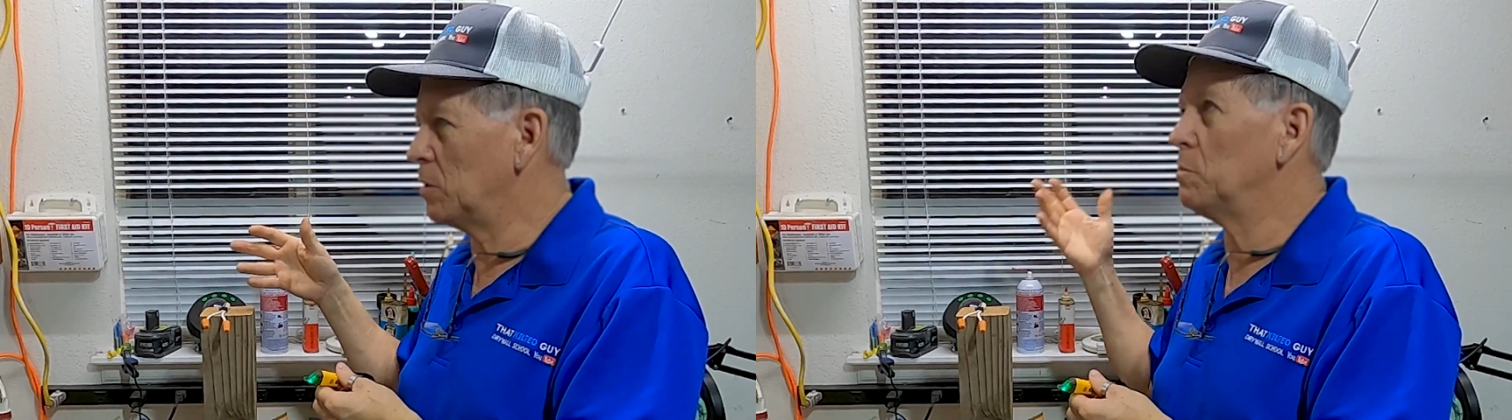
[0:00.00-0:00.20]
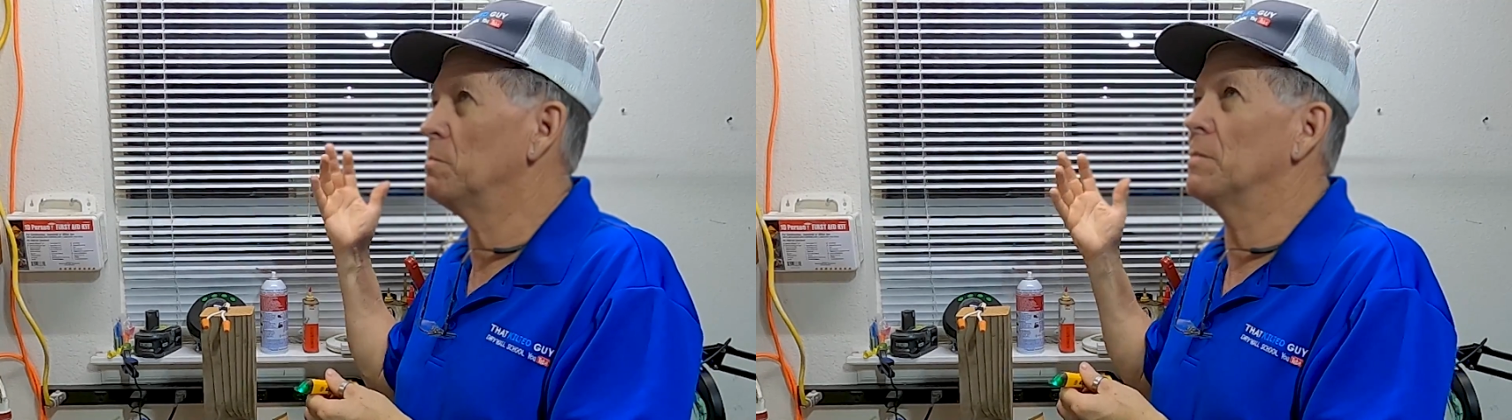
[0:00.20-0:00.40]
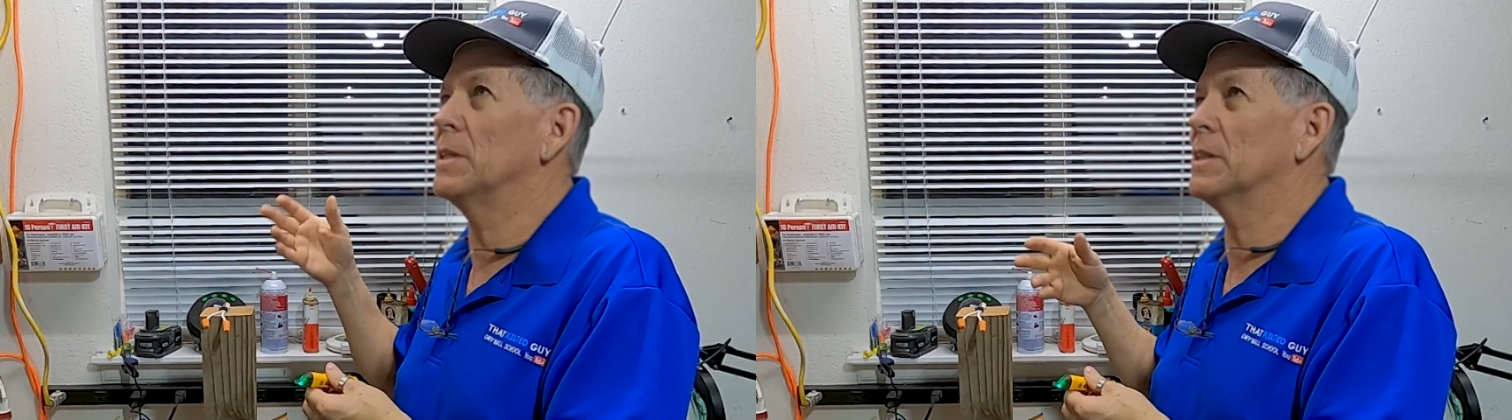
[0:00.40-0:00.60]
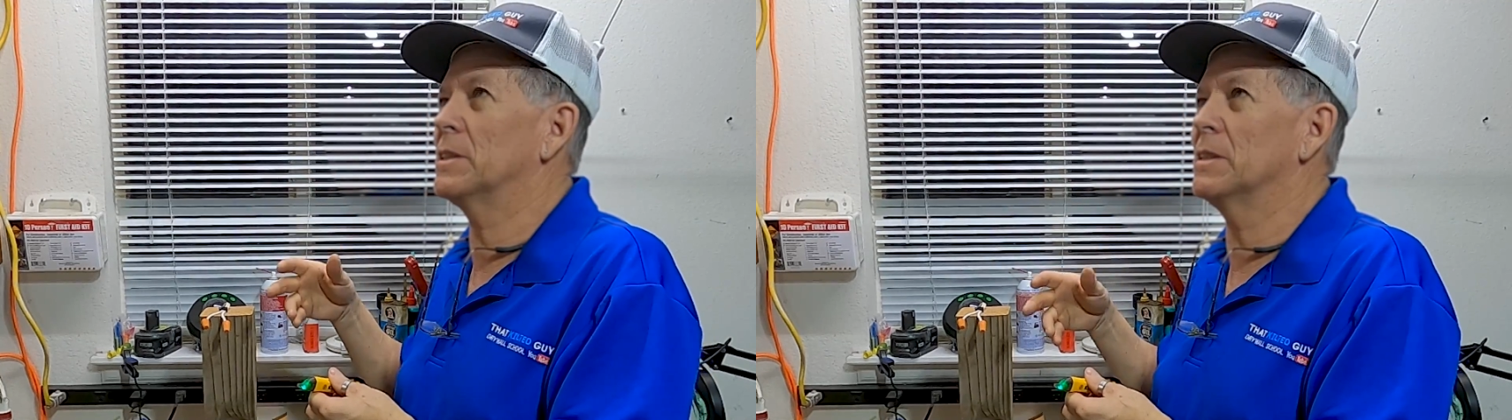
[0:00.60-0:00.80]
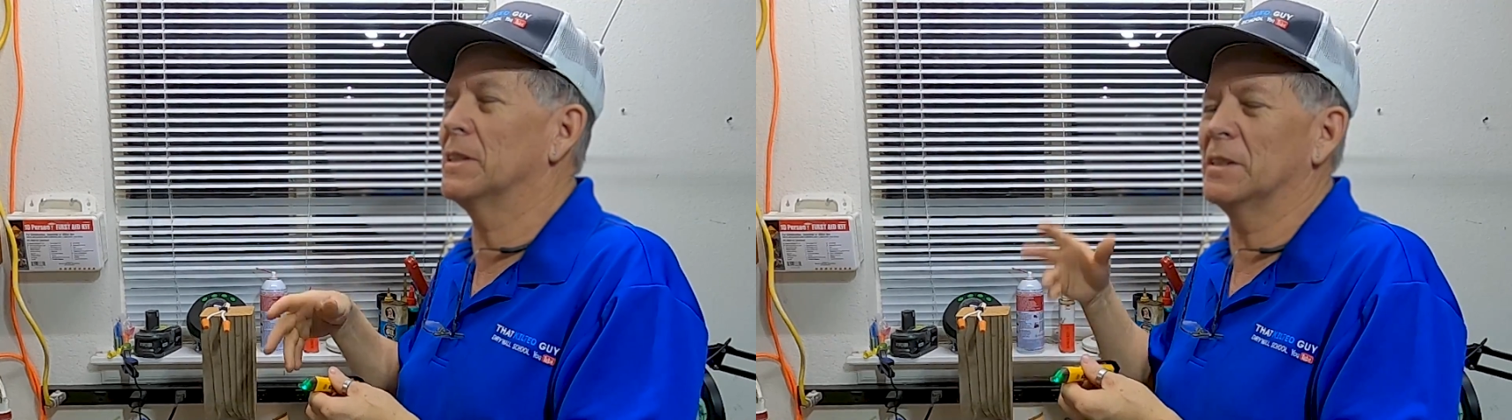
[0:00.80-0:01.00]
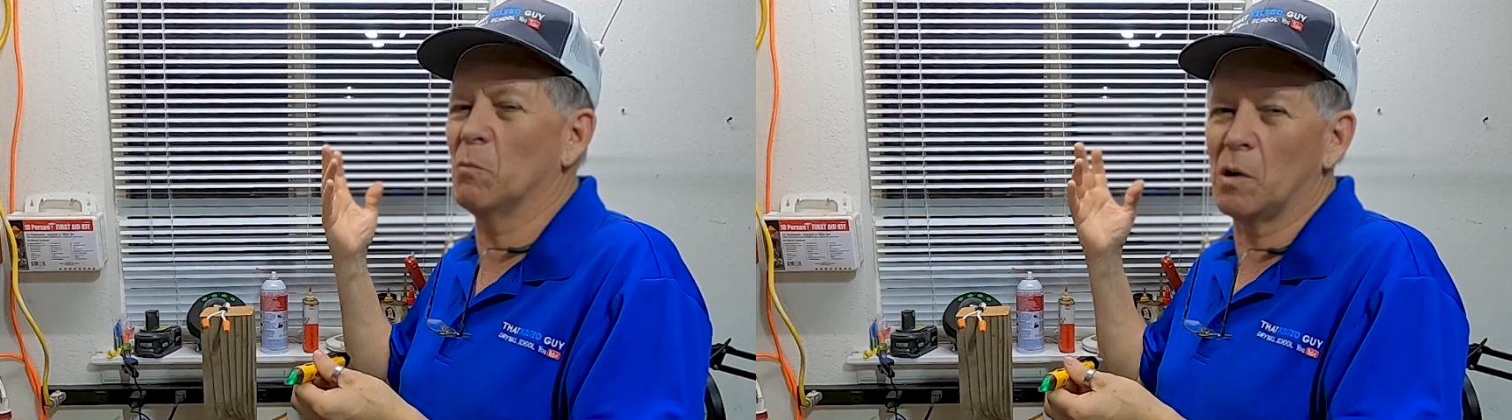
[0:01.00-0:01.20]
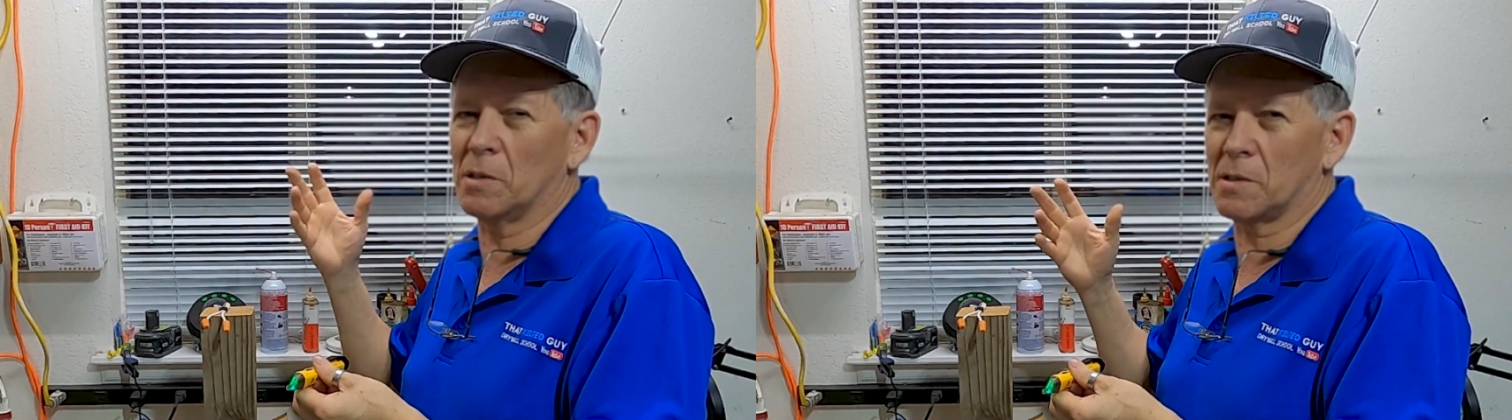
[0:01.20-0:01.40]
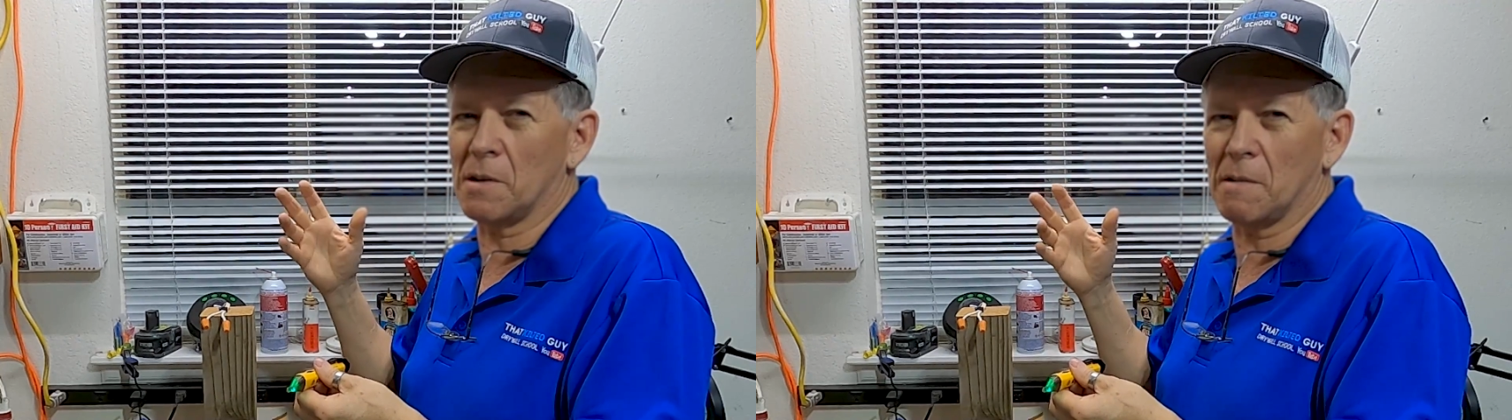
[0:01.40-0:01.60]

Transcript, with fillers: oh, nothing, and walked